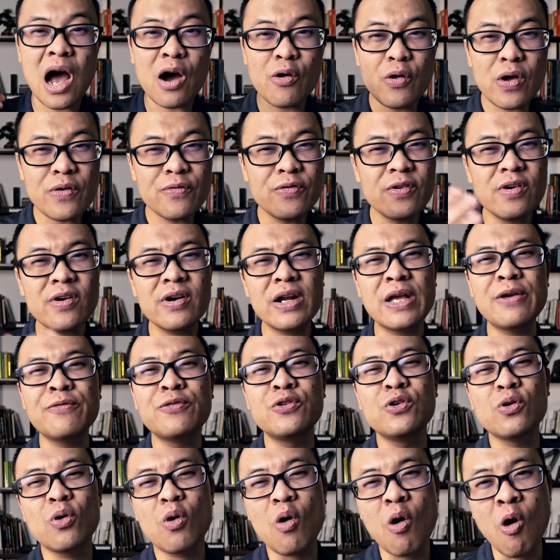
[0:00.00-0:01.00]
However, if
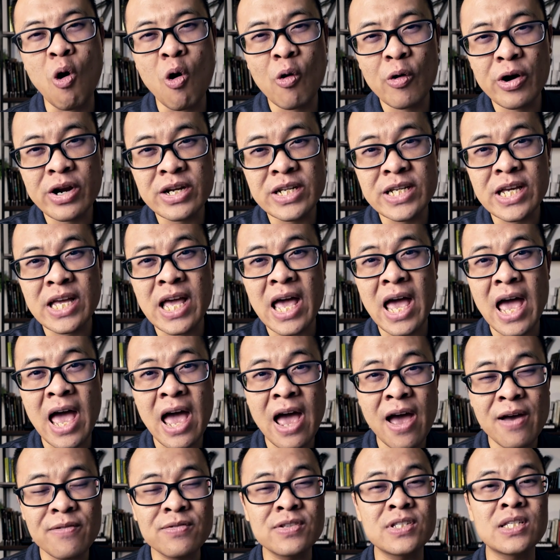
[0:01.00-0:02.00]
you already
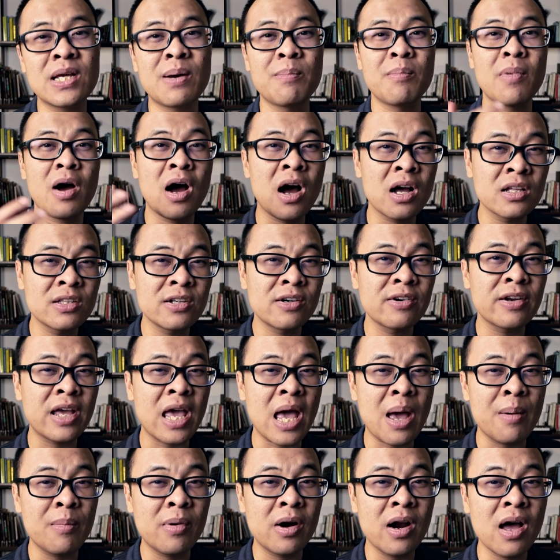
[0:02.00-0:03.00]
have some other
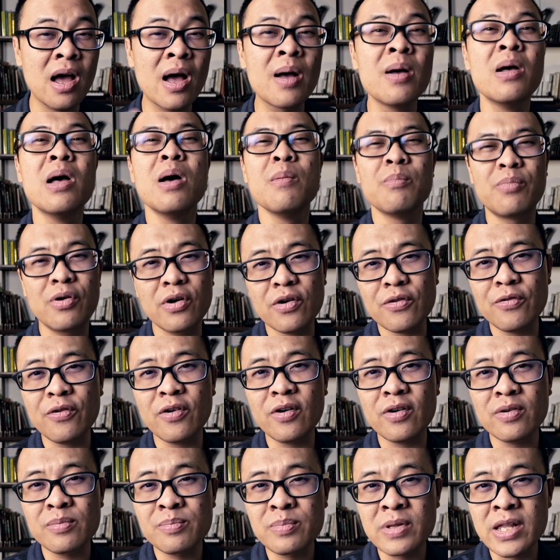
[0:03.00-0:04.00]
camera,
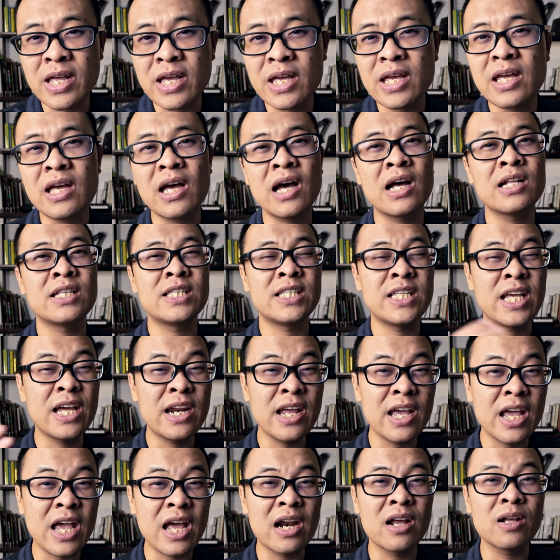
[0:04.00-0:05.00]
preferably a
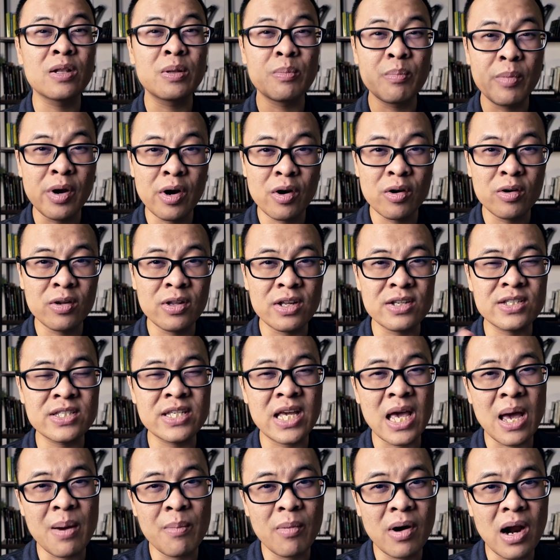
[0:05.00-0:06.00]
dedicated mirrorless
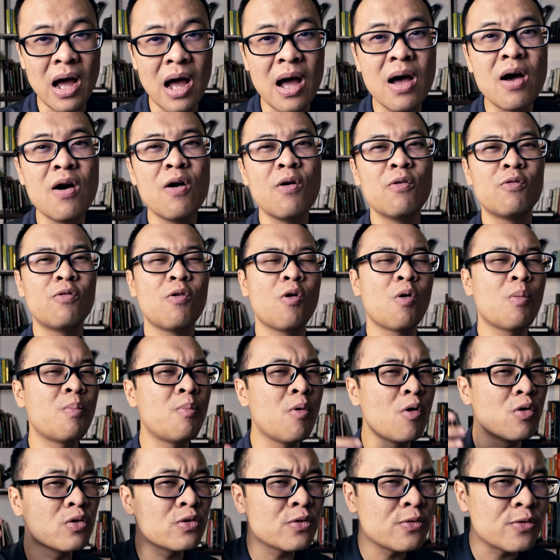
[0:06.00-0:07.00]
camera for
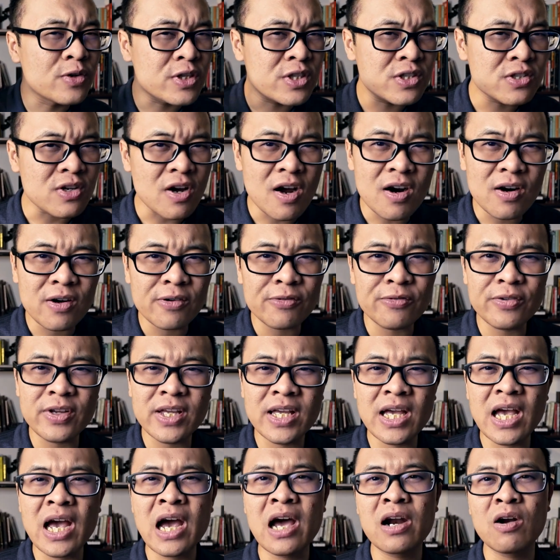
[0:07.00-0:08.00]
both
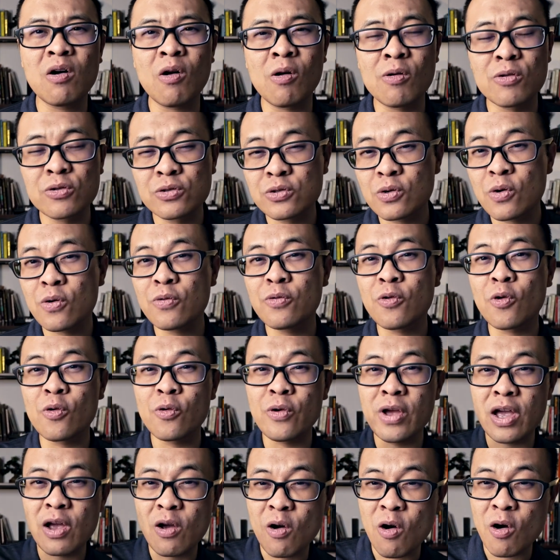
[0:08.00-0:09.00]
photography and also for
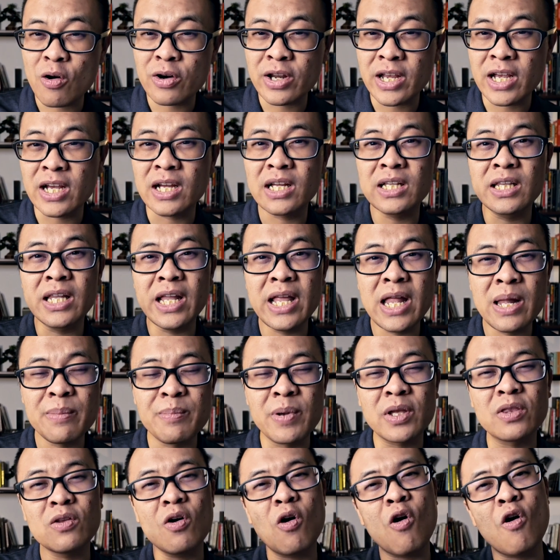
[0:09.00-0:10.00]
recording a little
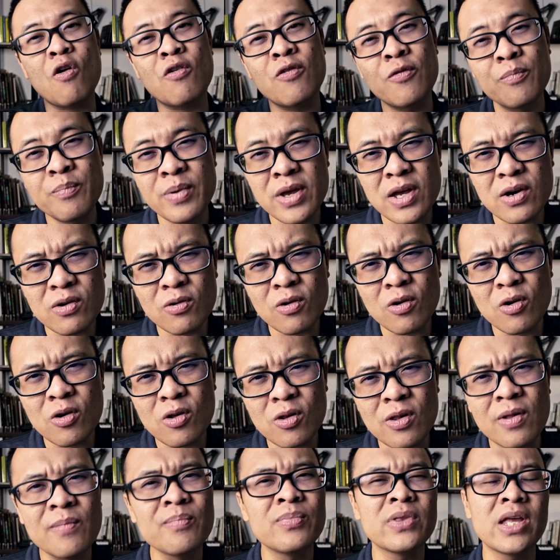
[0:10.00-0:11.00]
bit of
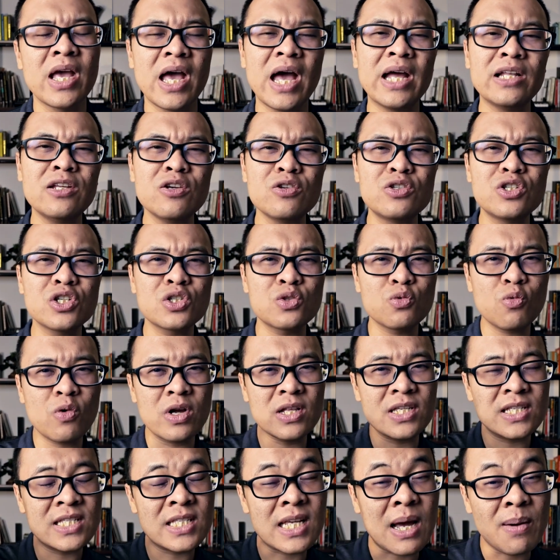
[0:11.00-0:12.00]
B-roll, and you just
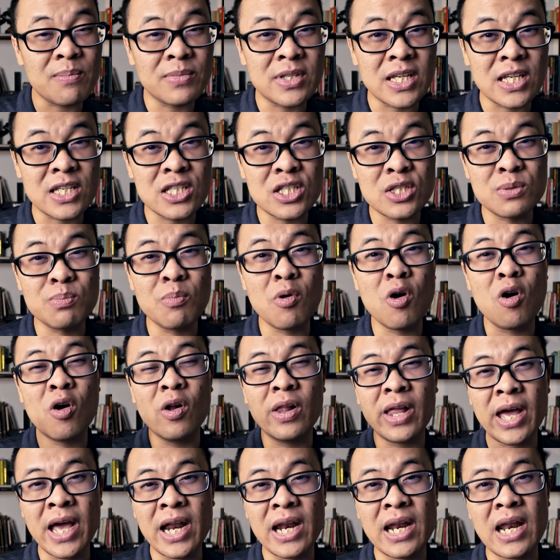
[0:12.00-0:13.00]
want something
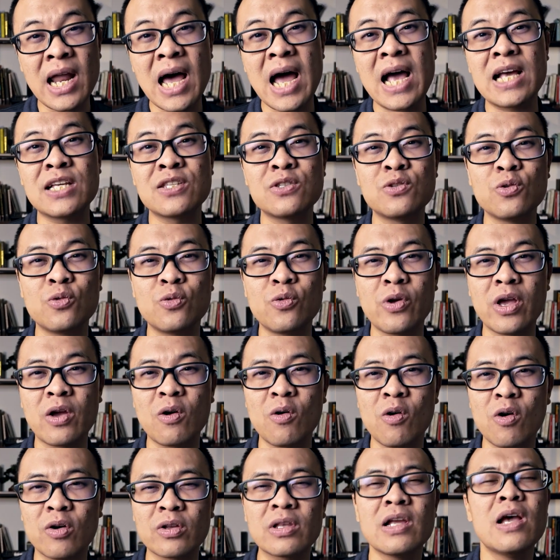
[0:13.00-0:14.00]
small and nice to
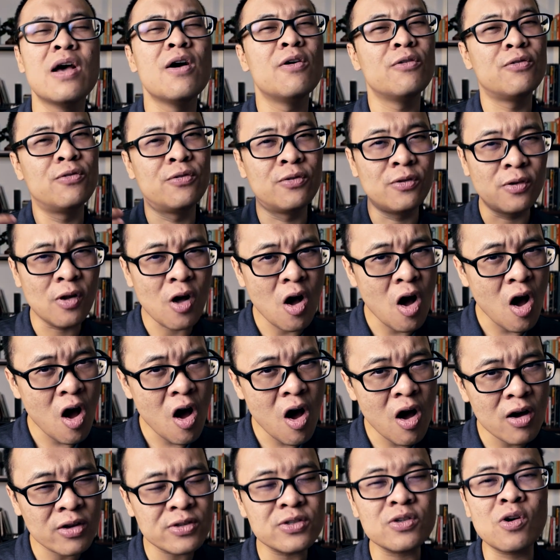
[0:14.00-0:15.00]
record
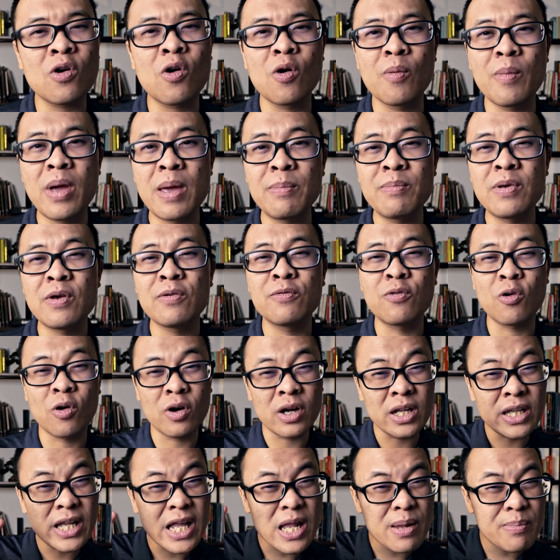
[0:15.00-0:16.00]
vlogs or maybe for
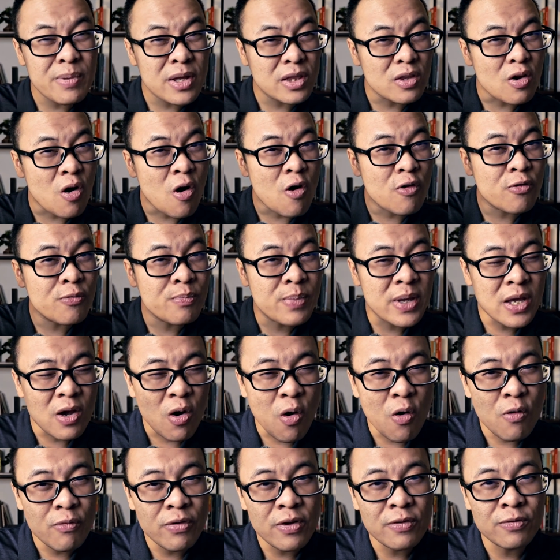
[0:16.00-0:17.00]
a little bit of
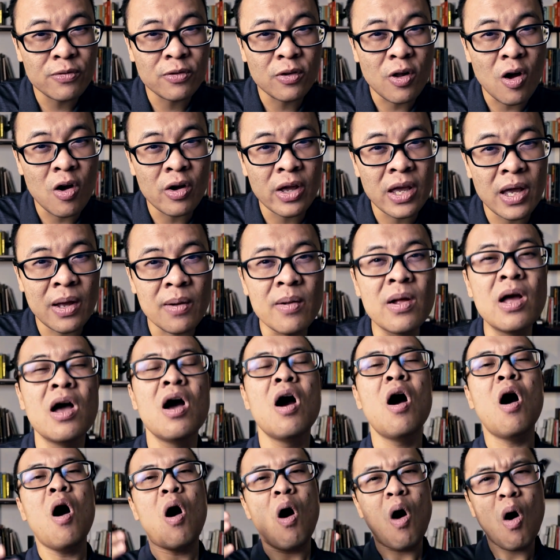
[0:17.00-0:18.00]
POV vlogging,
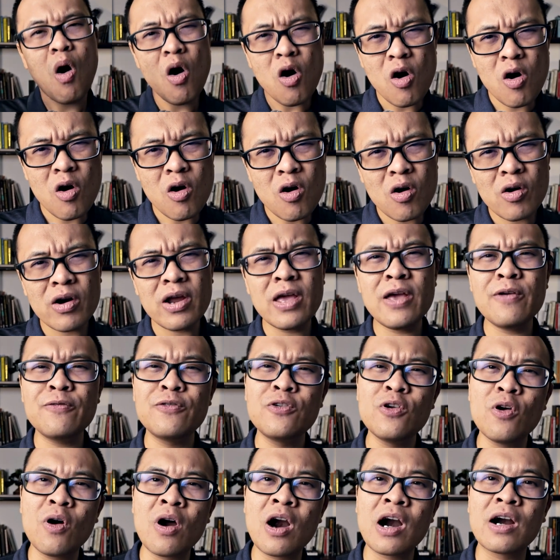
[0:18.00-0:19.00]
or
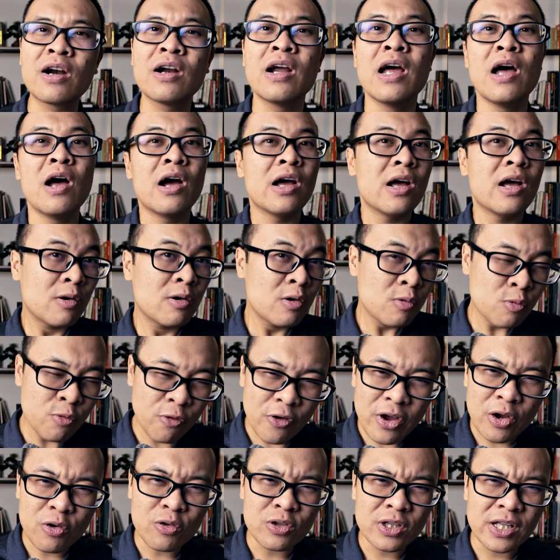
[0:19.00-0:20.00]
if you are
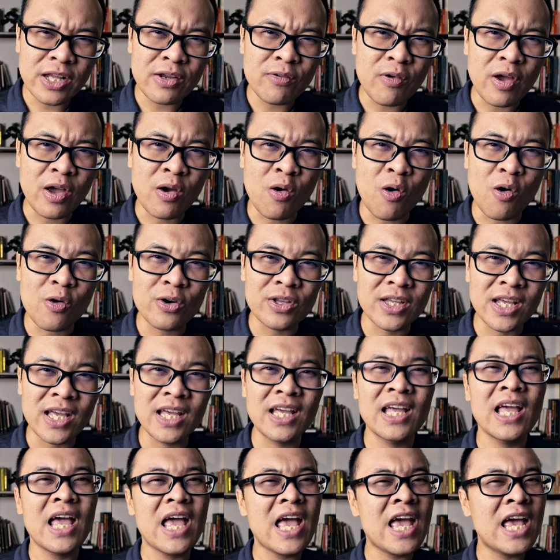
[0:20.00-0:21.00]
frequently
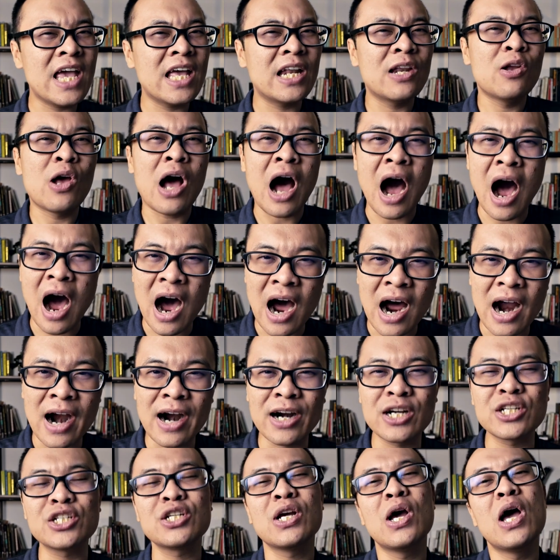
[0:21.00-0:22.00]
recording in
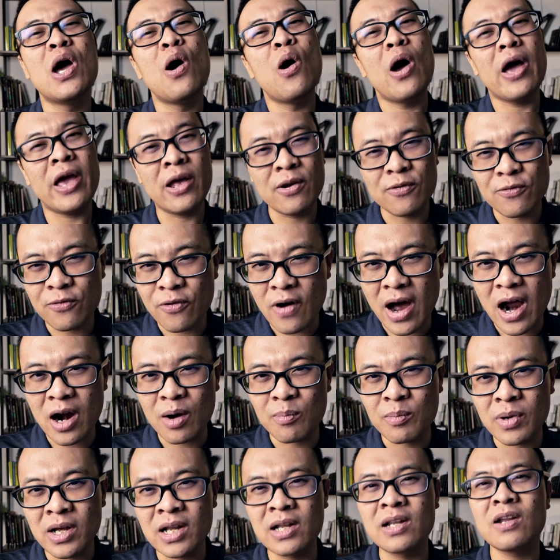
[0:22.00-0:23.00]
harsh
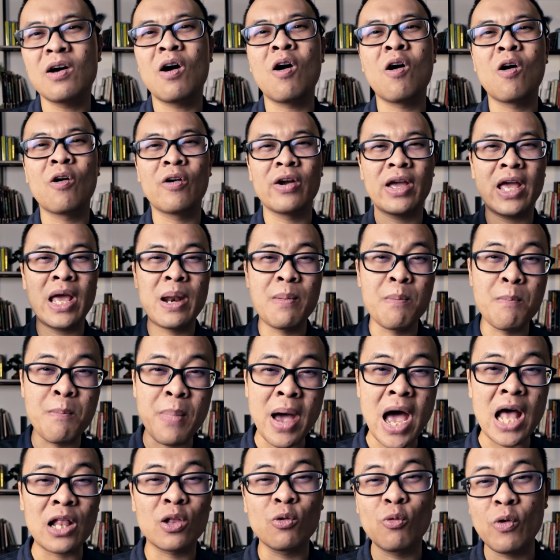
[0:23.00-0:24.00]
environment or in
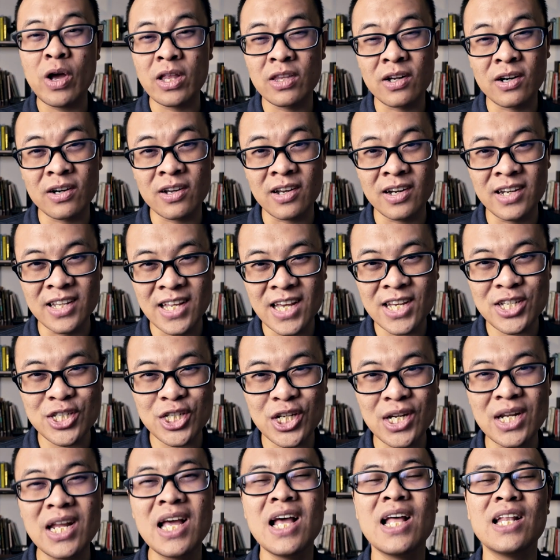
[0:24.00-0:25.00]
bad weather
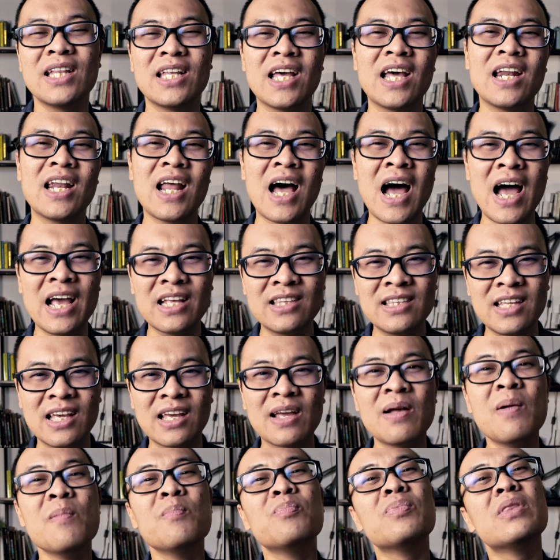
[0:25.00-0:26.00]
condition, then I
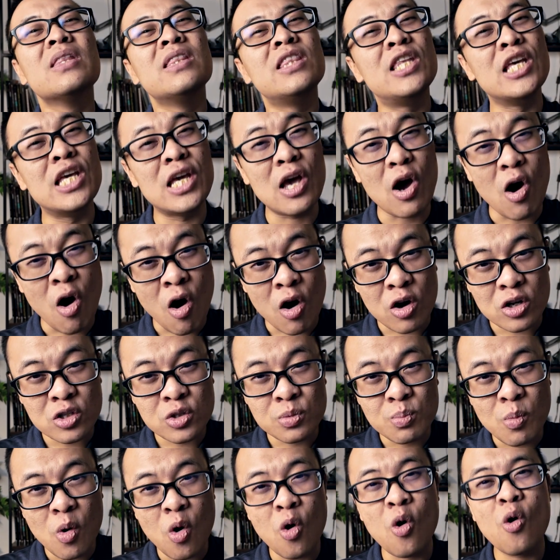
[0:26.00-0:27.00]
think the
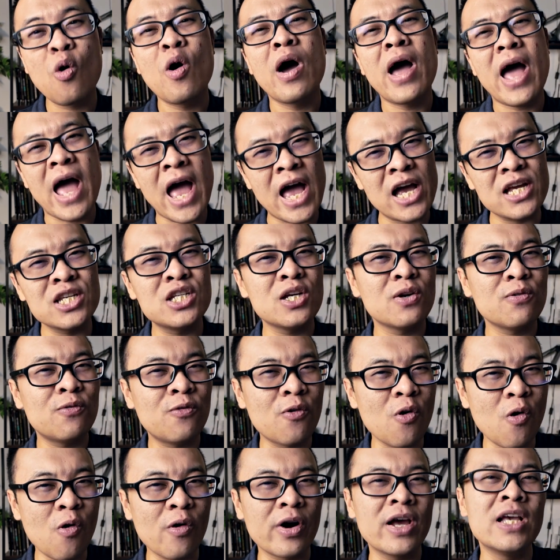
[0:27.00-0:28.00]
Osmo Action
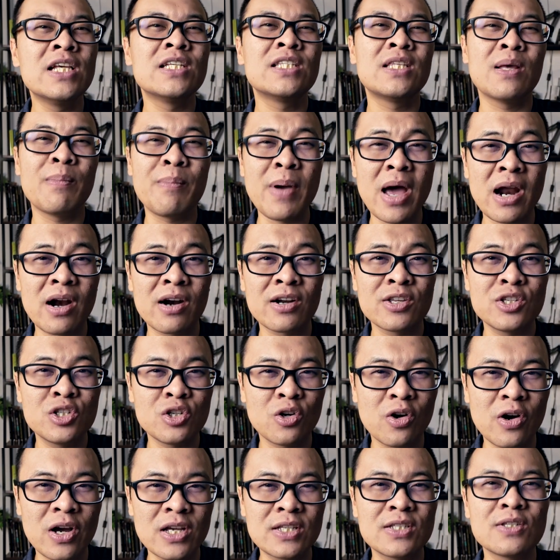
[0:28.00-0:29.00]
4 is the better
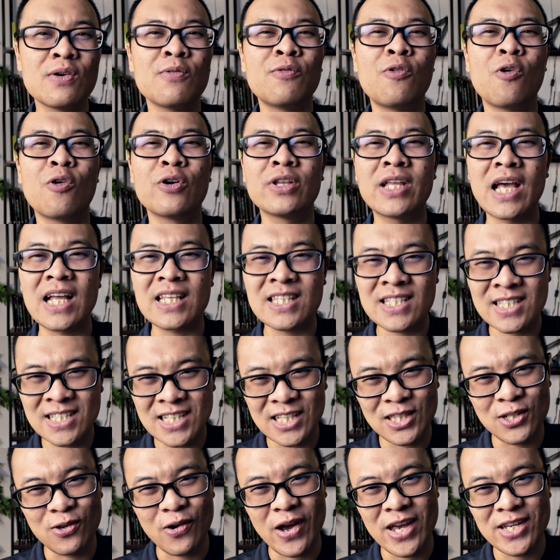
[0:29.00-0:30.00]
choice for that
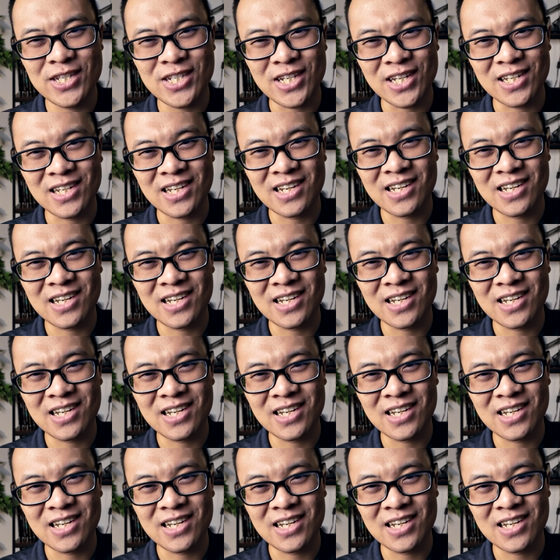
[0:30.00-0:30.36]
situation.